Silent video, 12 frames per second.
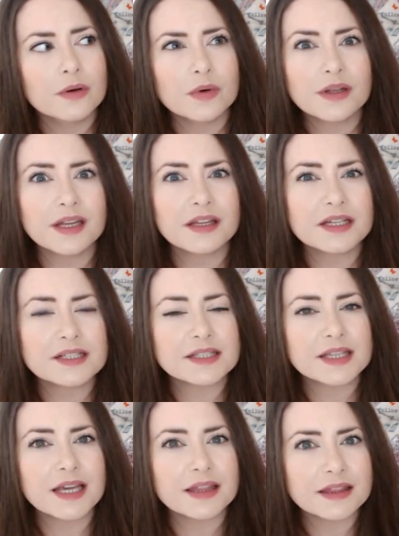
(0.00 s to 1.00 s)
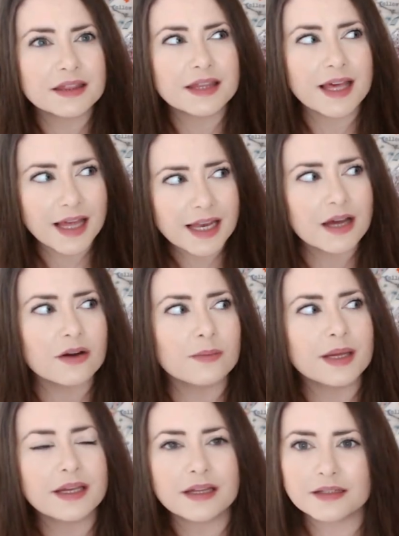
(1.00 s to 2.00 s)
one day that scared the hell out of
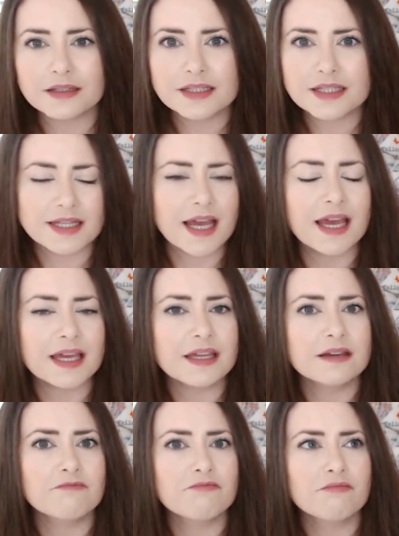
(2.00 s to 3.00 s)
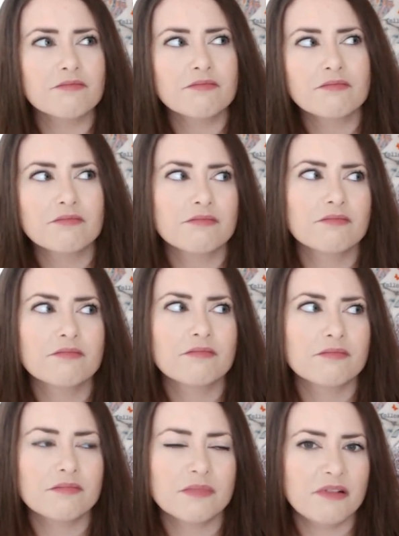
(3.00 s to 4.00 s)
me, and today
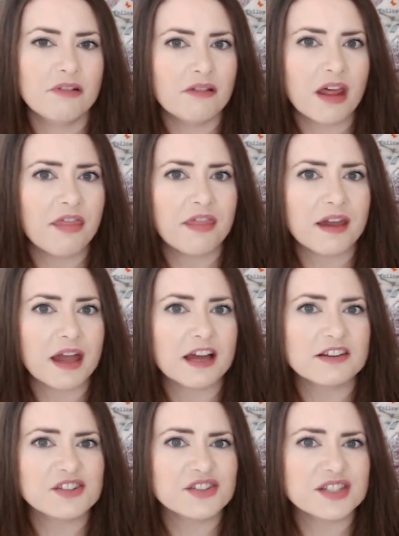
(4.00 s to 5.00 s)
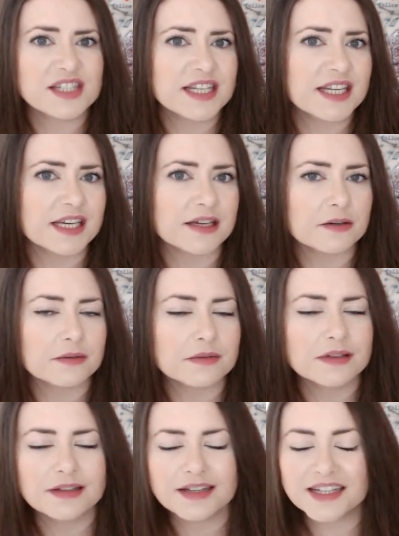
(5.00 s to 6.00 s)
nothing, I just did it.
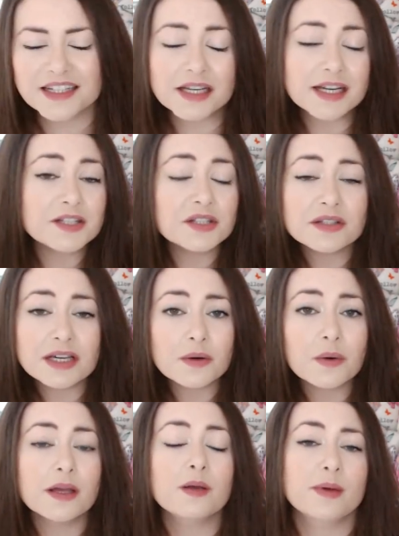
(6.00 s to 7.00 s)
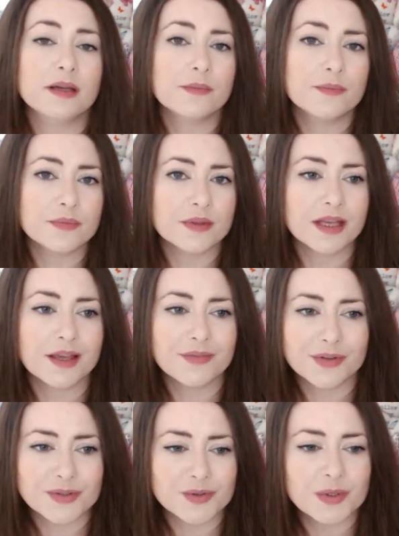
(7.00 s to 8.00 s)
I do that quite a bit, I've
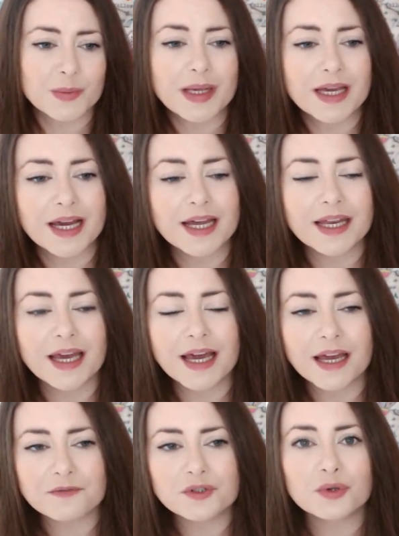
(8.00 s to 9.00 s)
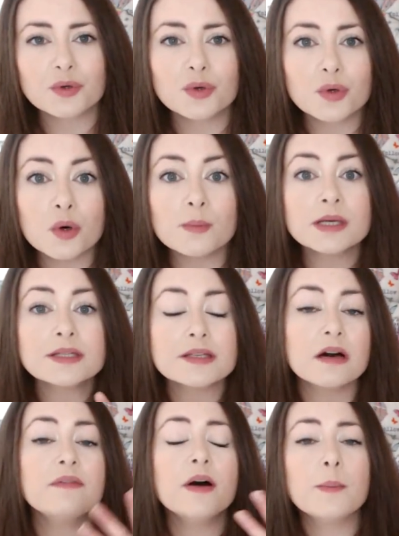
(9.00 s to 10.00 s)
got to admit, and I have to call
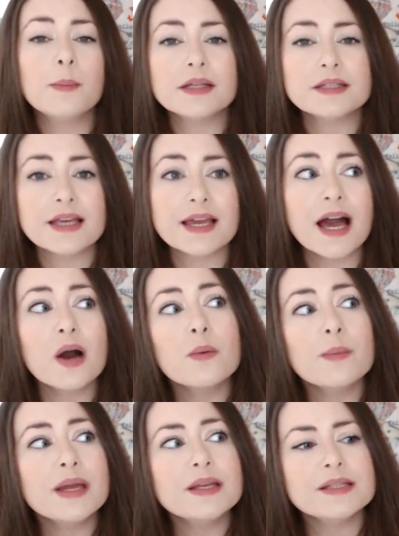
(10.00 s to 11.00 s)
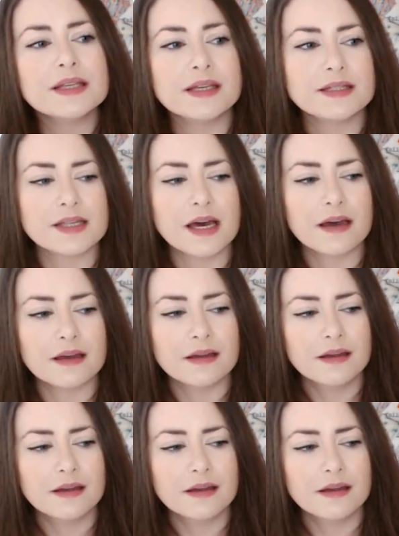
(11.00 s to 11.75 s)
myself up and say, how amazing is that?